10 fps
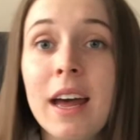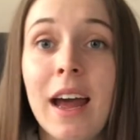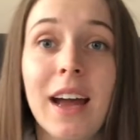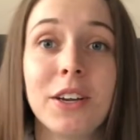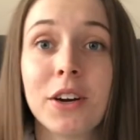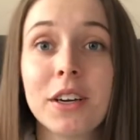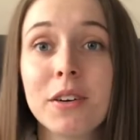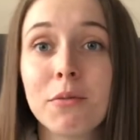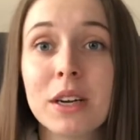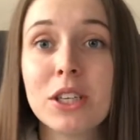and you're going to
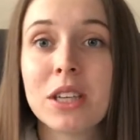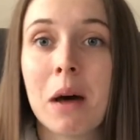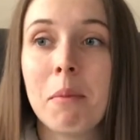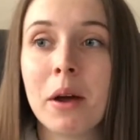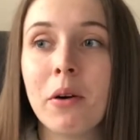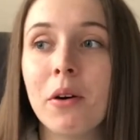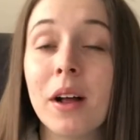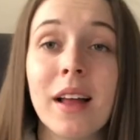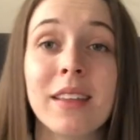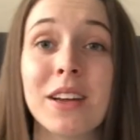reach that big goal,
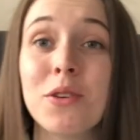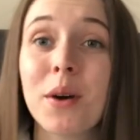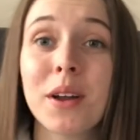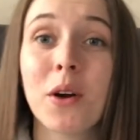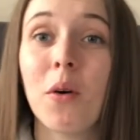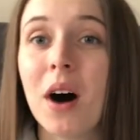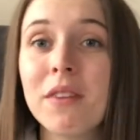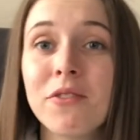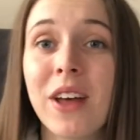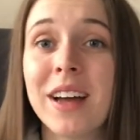and then you can go off
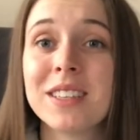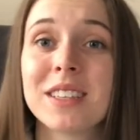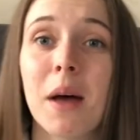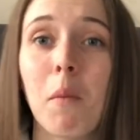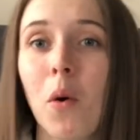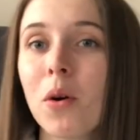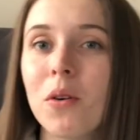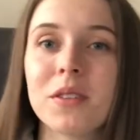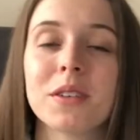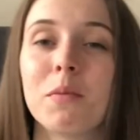of that and set more
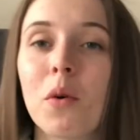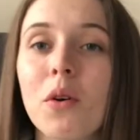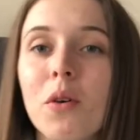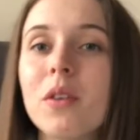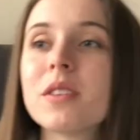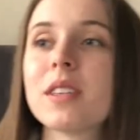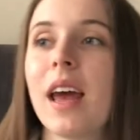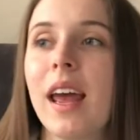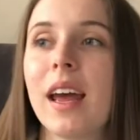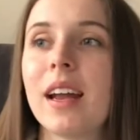goals and more goals.
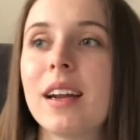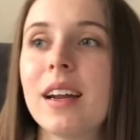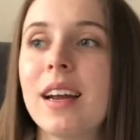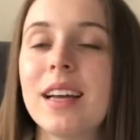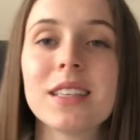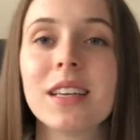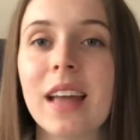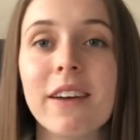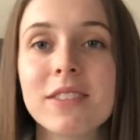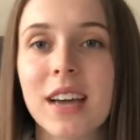And it's a
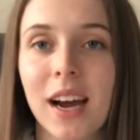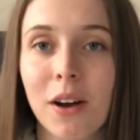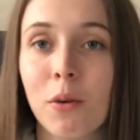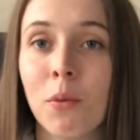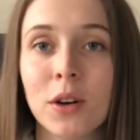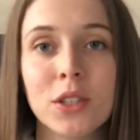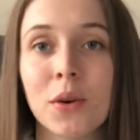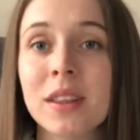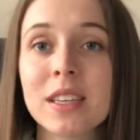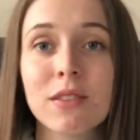lifestyle. We're
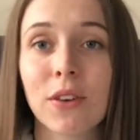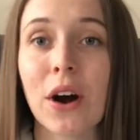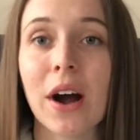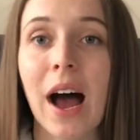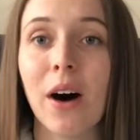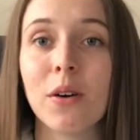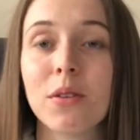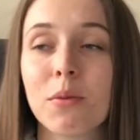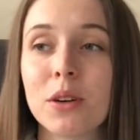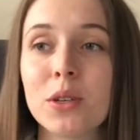doing this for our health.
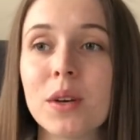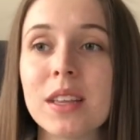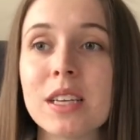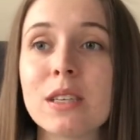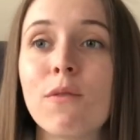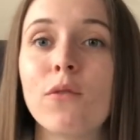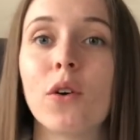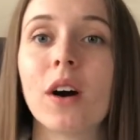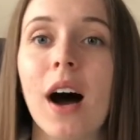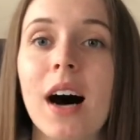We're doing this
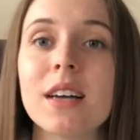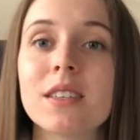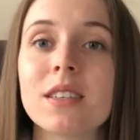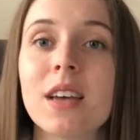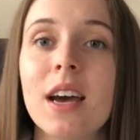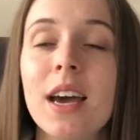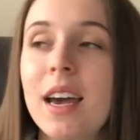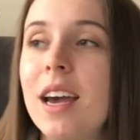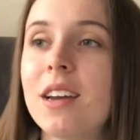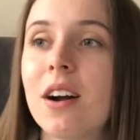for us
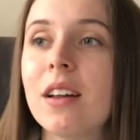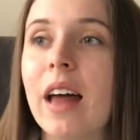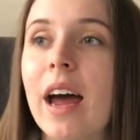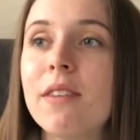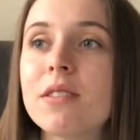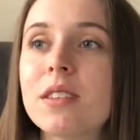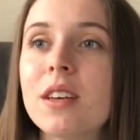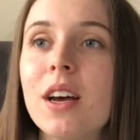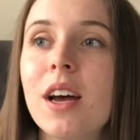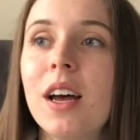in our lives.
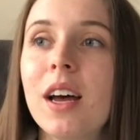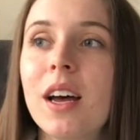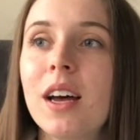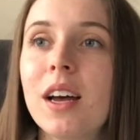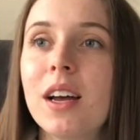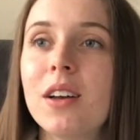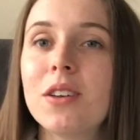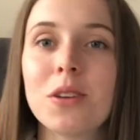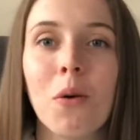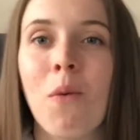
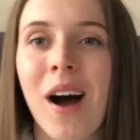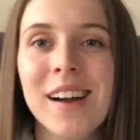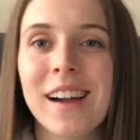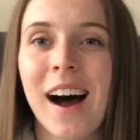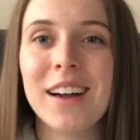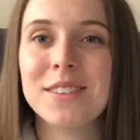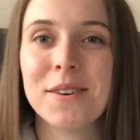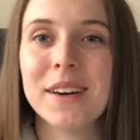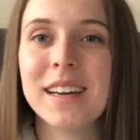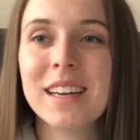So why not do
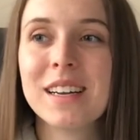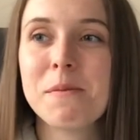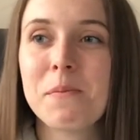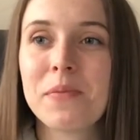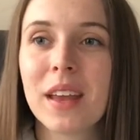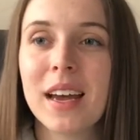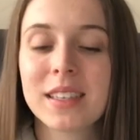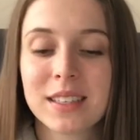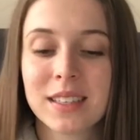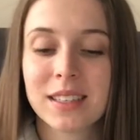it?
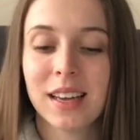It's